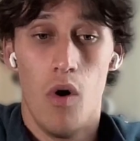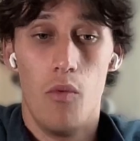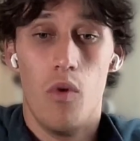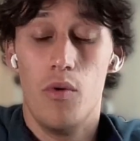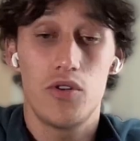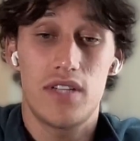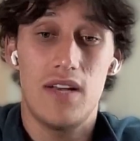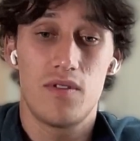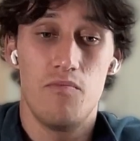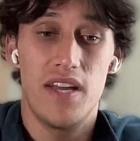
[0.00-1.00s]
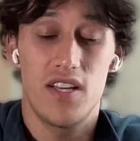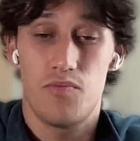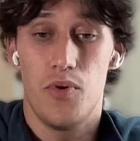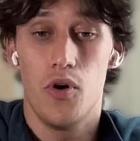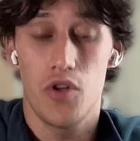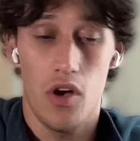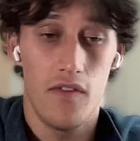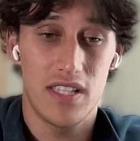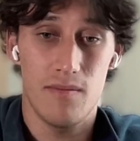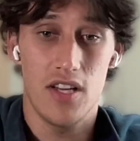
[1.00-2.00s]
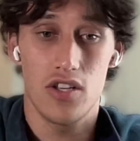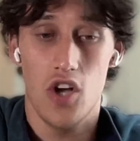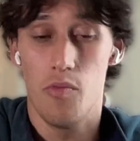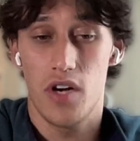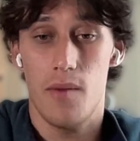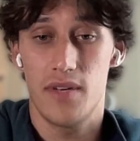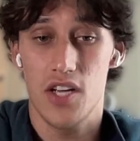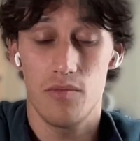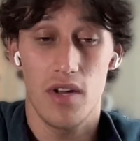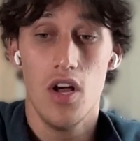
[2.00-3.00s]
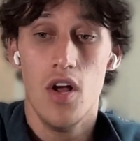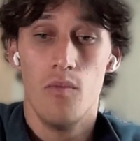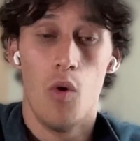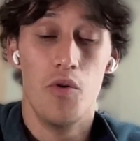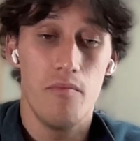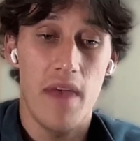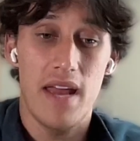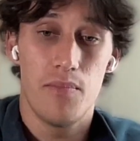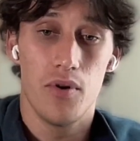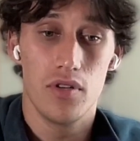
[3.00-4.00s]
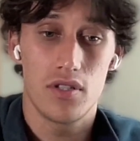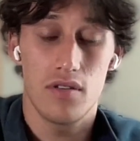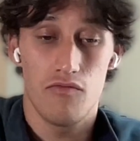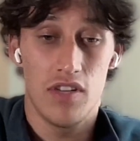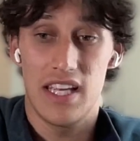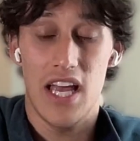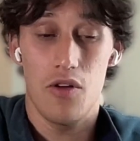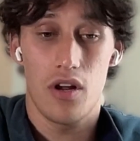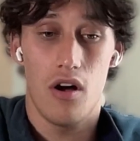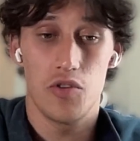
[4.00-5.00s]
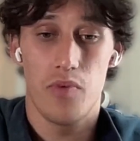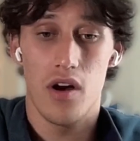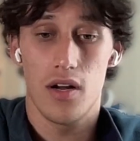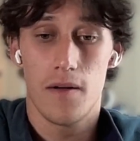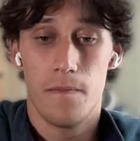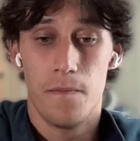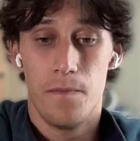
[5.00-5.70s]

What would you say was the biggest pull? You obviously mentioned the open competition, but what were the main pulls to really get you to College Park?